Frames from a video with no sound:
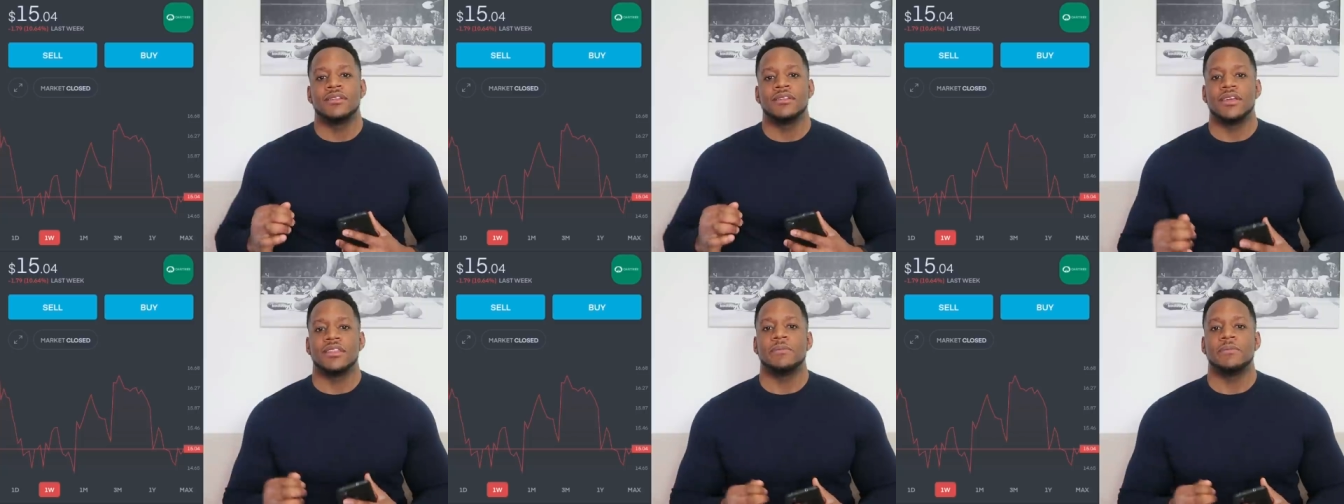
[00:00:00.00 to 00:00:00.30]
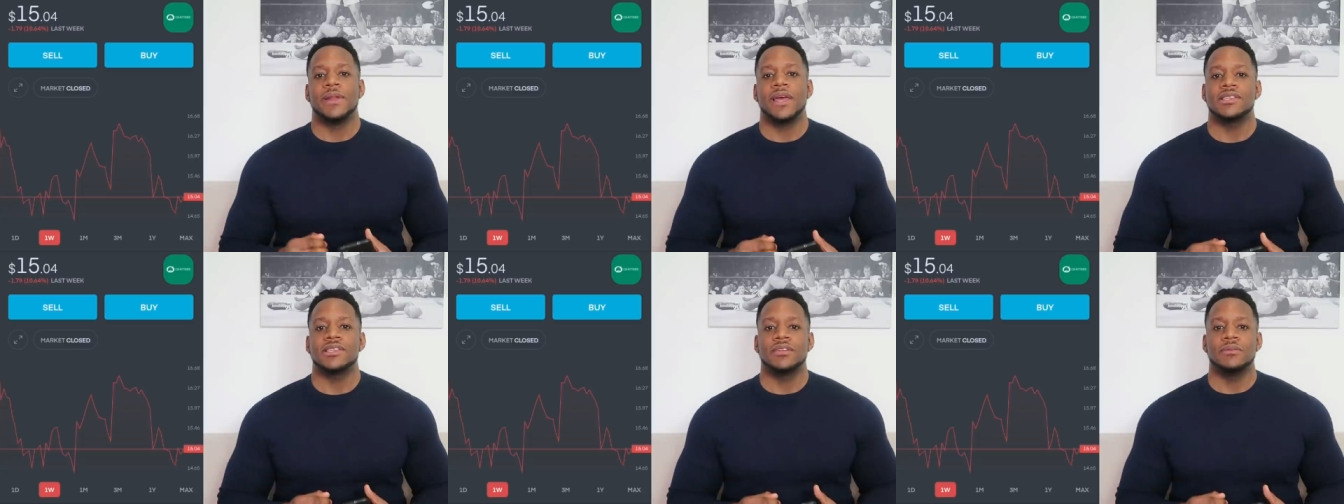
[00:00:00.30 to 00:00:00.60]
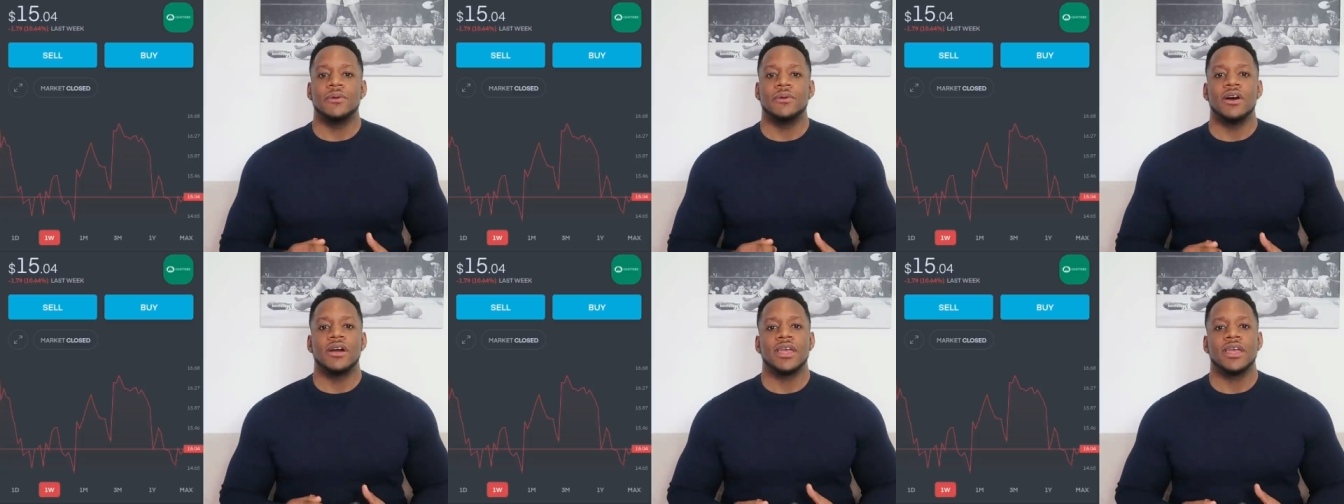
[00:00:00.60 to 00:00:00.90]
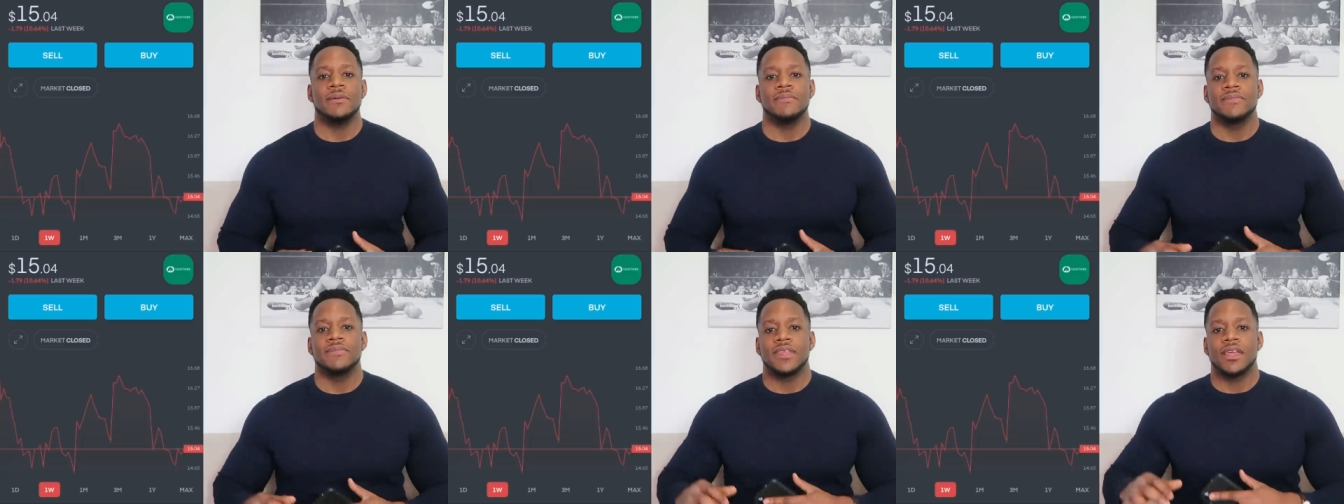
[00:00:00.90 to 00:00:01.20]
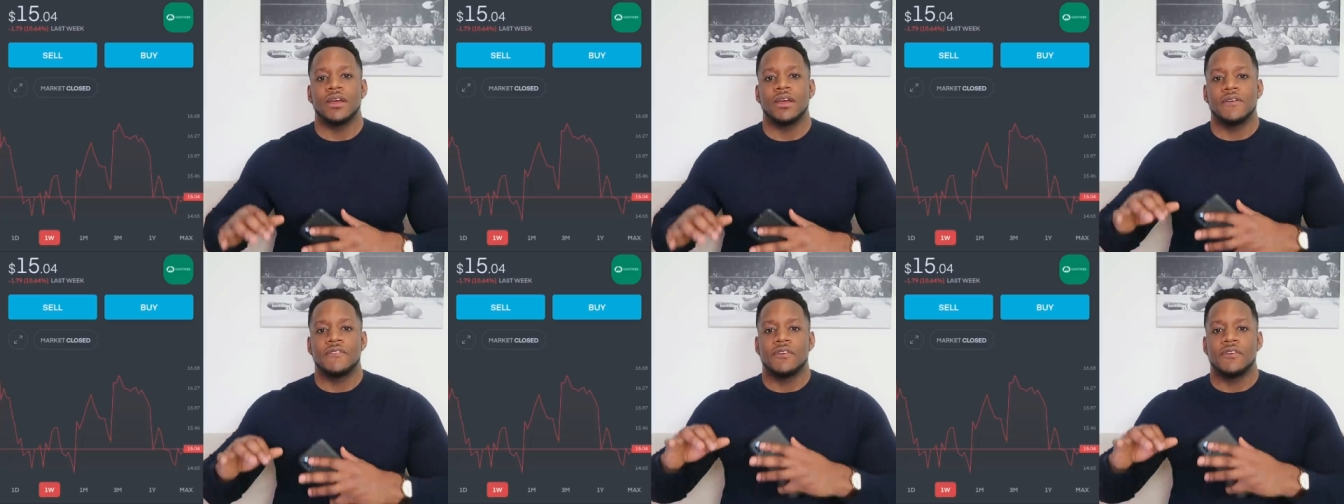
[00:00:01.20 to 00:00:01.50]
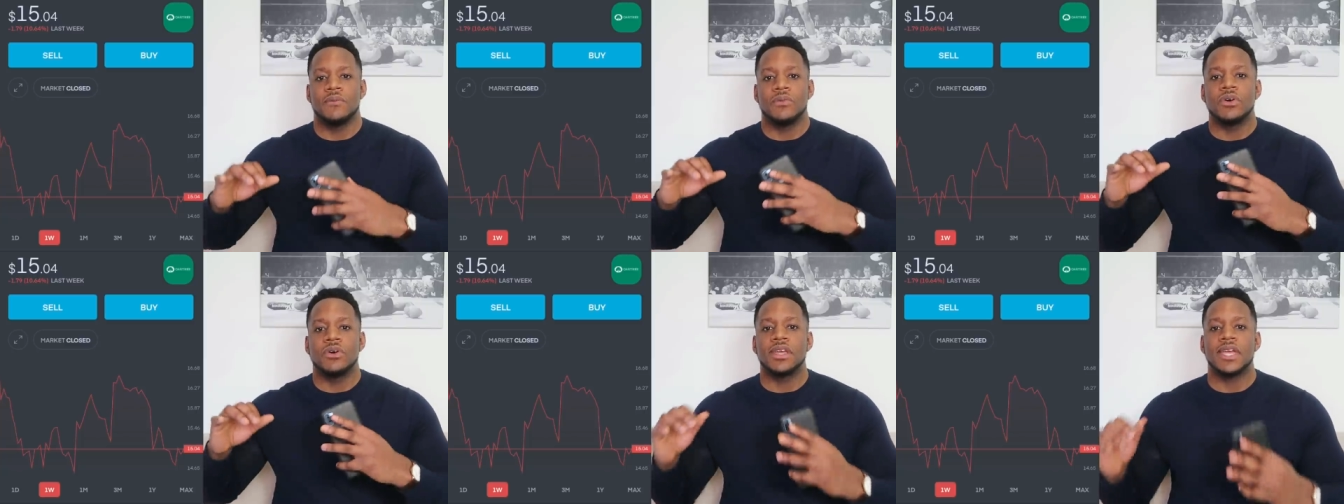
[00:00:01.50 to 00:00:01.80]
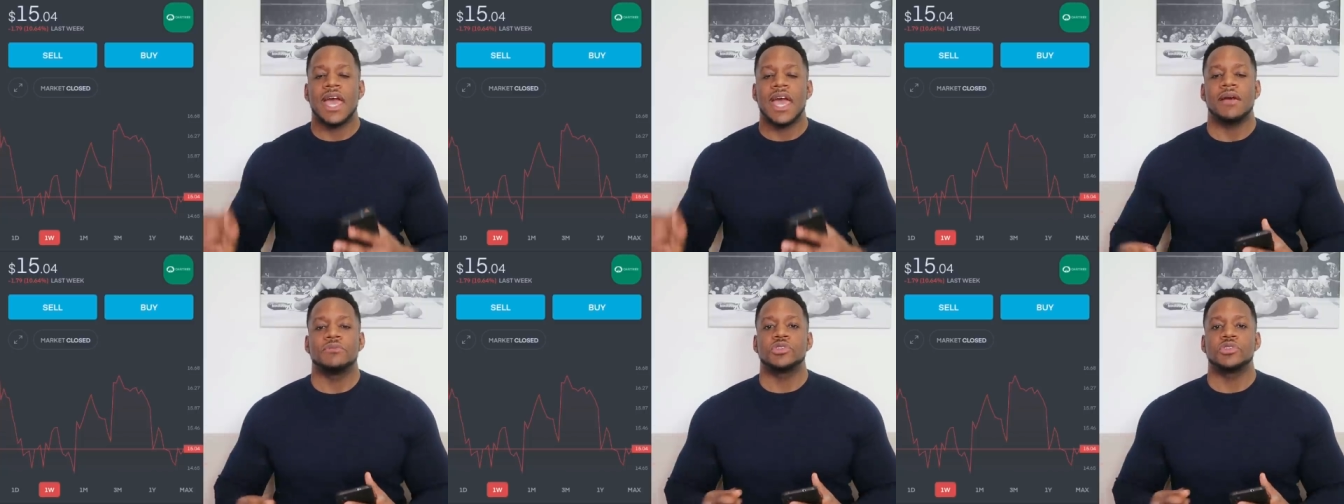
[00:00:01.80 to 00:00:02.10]
The other players in the market, they go for a more
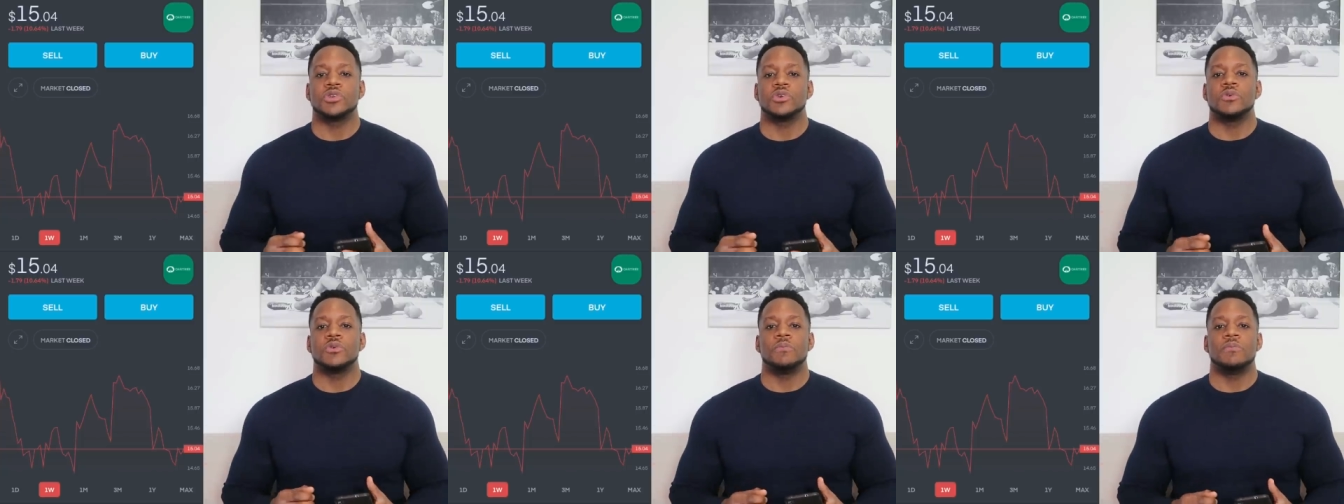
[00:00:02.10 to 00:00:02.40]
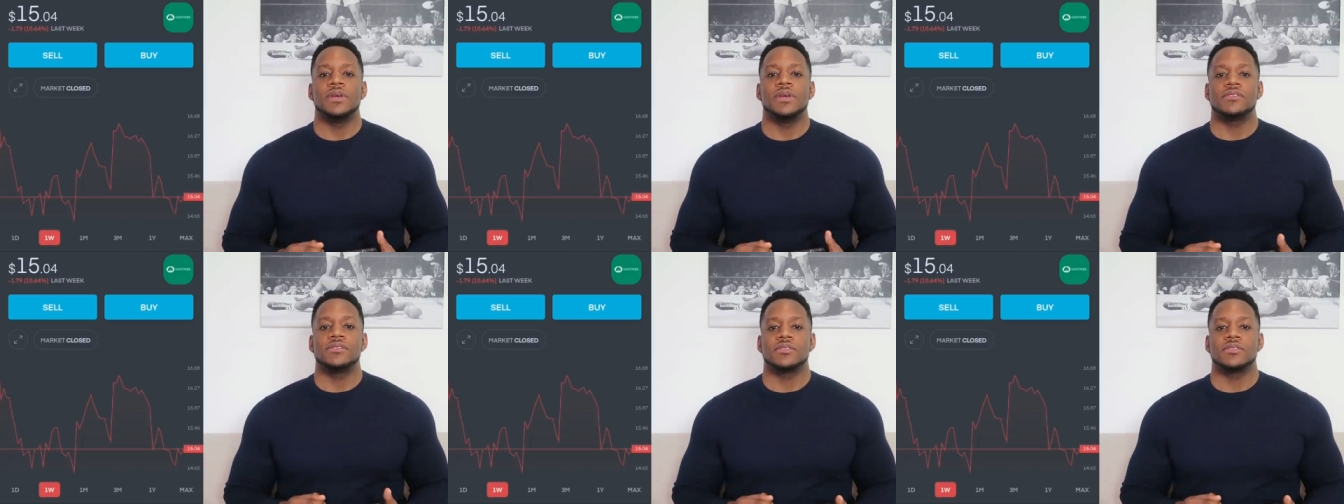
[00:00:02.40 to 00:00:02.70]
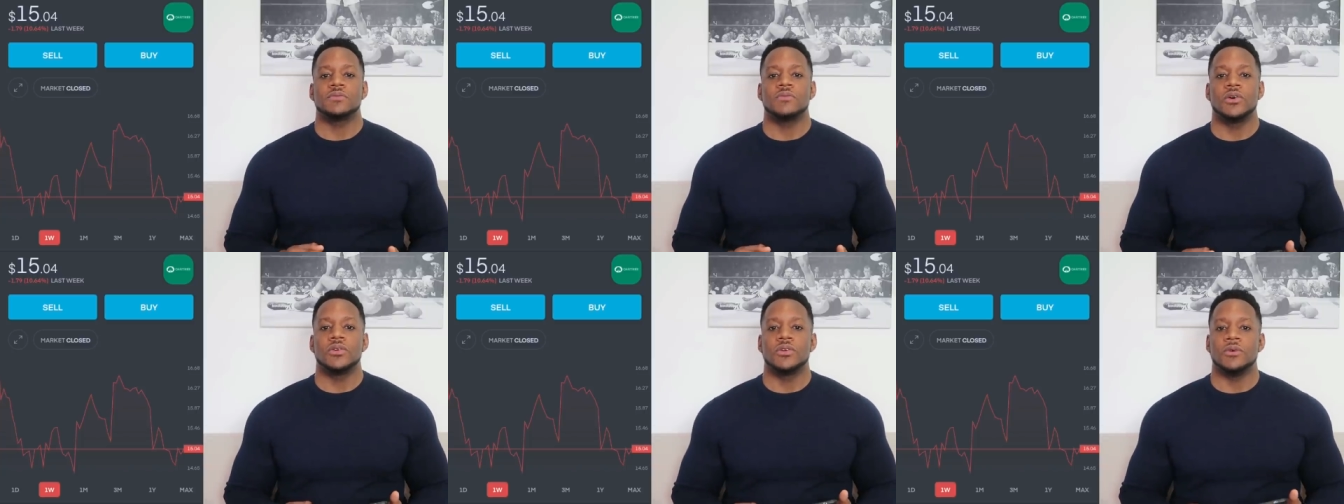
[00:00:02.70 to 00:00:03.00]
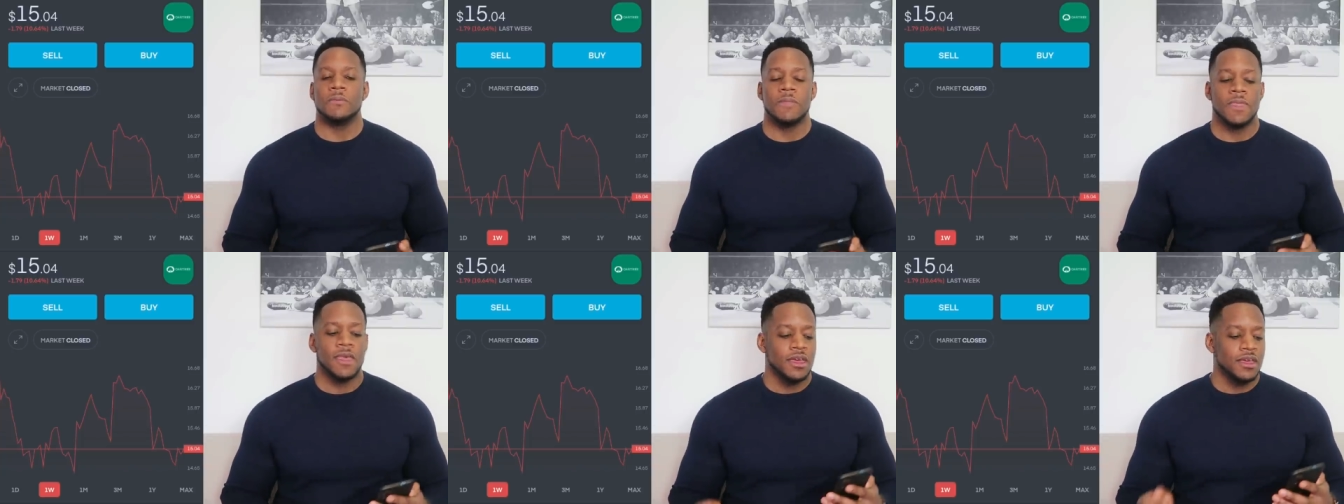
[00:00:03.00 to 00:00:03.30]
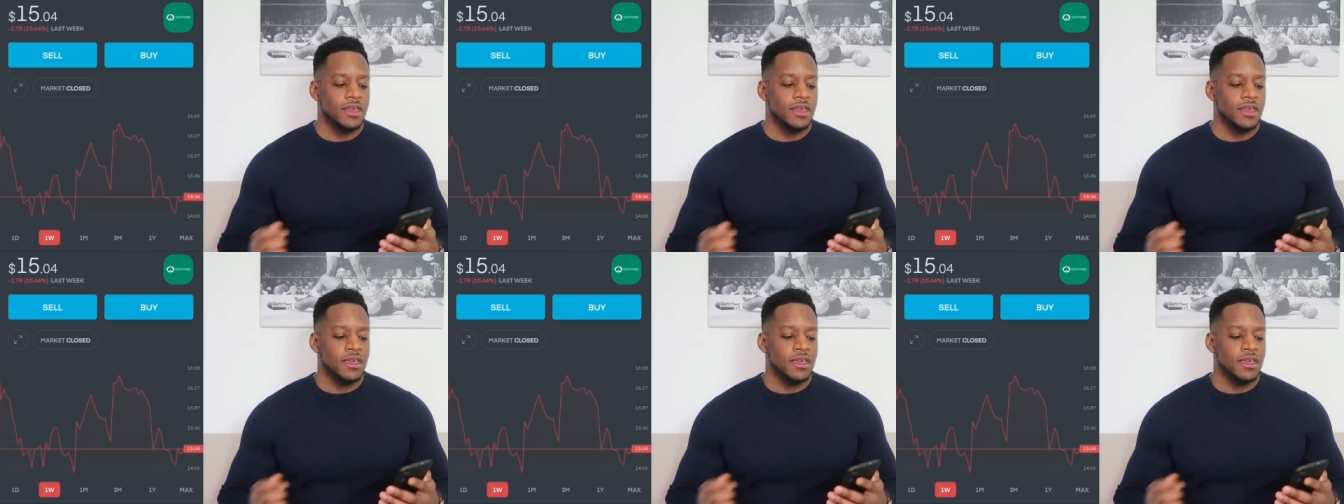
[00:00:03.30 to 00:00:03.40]
capture all business model.